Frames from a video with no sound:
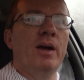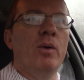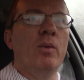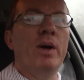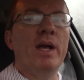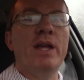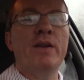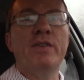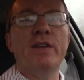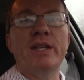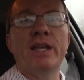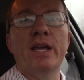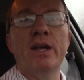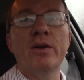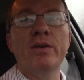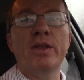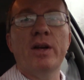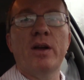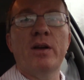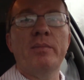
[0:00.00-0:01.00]
We even
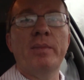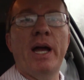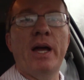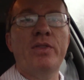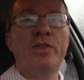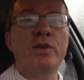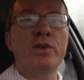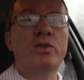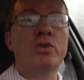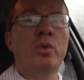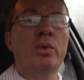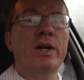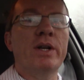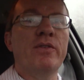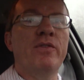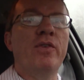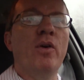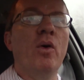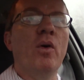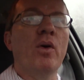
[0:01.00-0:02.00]
hear there in Matthew
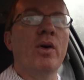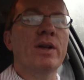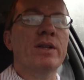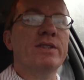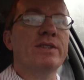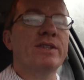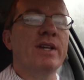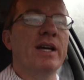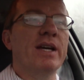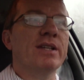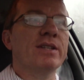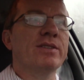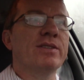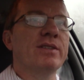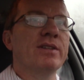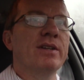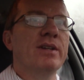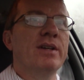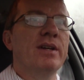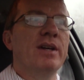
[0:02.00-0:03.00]
24, it
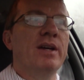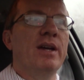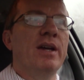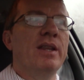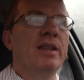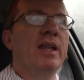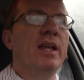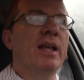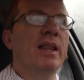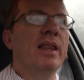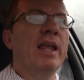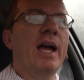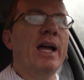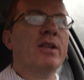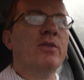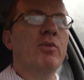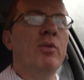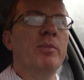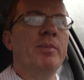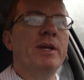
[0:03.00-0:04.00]
says, the
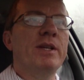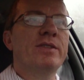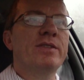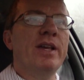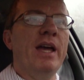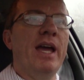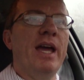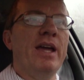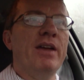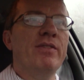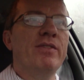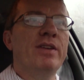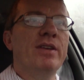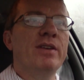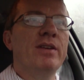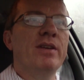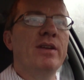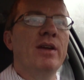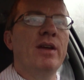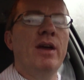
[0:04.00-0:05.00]
elect will be saved,
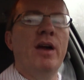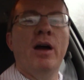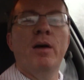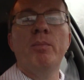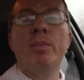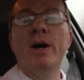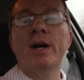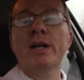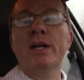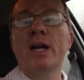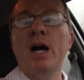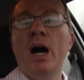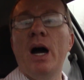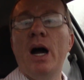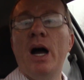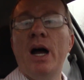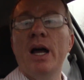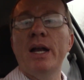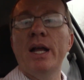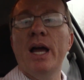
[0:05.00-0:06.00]
but
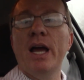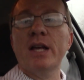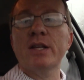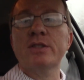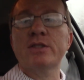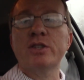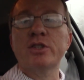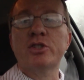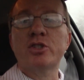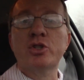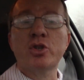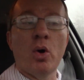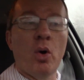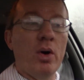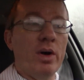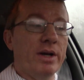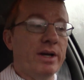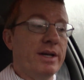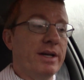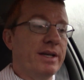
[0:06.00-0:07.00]
God has to
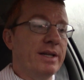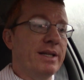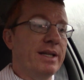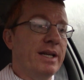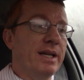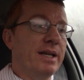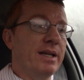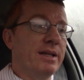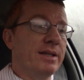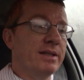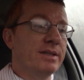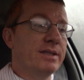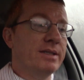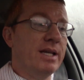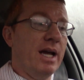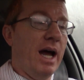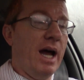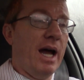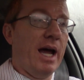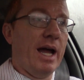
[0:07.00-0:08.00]
shorten the
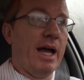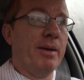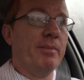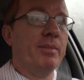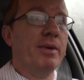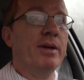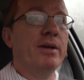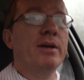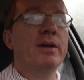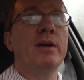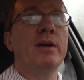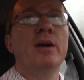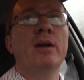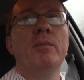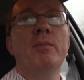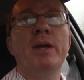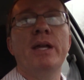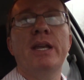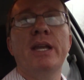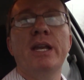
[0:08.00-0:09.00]
time,
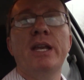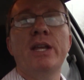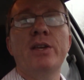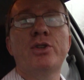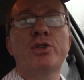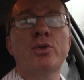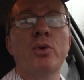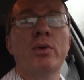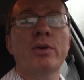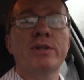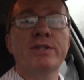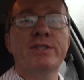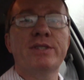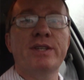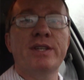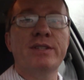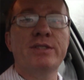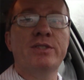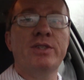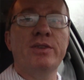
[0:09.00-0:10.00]
meaning he
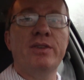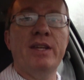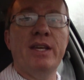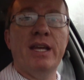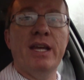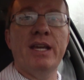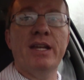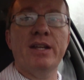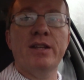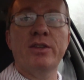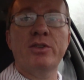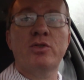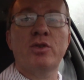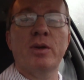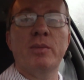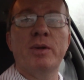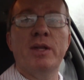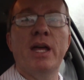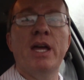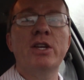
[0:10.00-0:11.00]
shortens it to the end of the
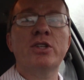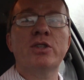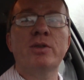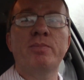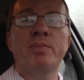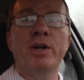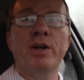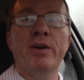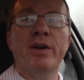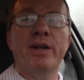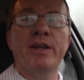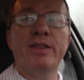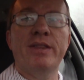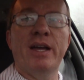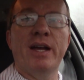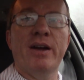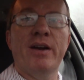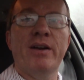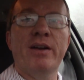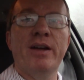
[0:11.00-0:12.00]
tribulation period
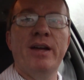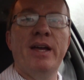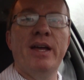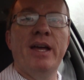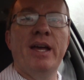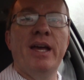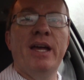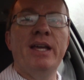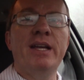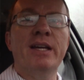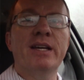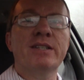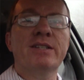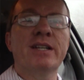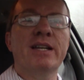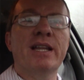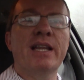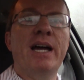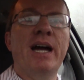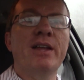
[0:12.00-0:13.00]
there. He
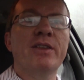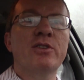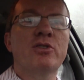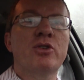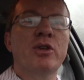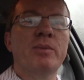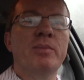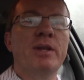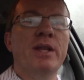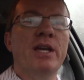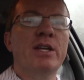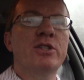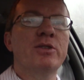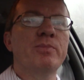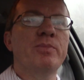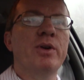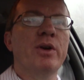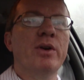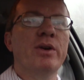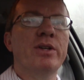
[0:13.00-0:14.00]
doesn't allow the
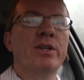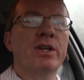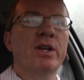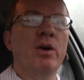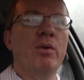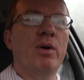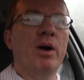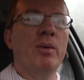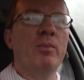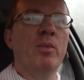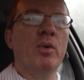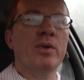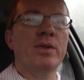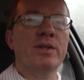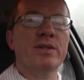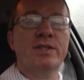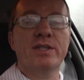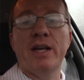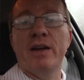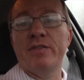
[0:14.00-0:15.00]
tribulation period to go on more
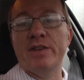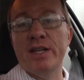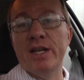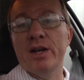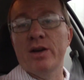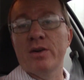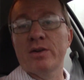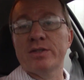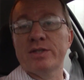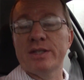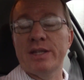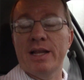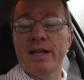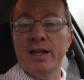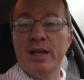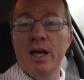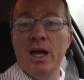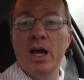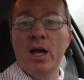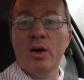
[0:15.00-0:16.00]
than seven years, and
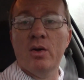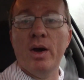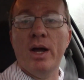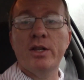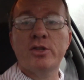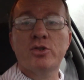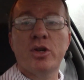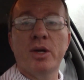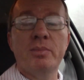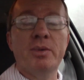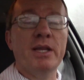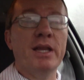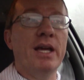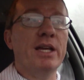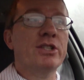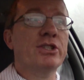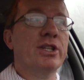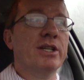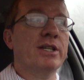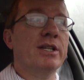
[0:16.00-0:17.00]
the Great
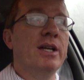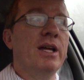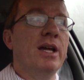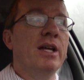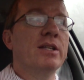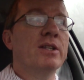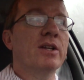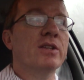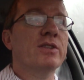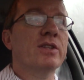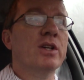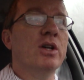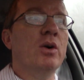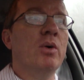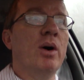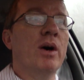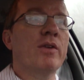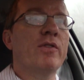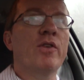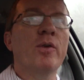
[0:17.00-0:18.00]
Tribulation doesn't
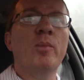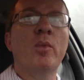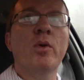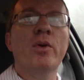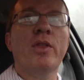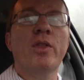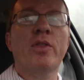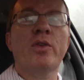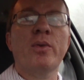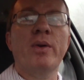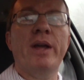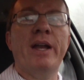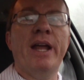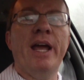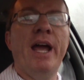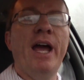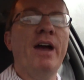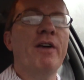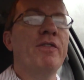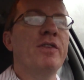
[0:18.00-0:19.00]
go on for more than three and
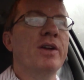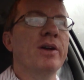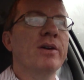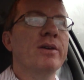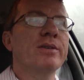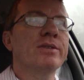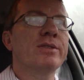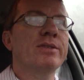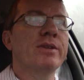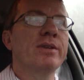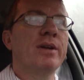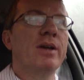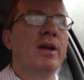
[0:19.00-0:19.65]
a half years.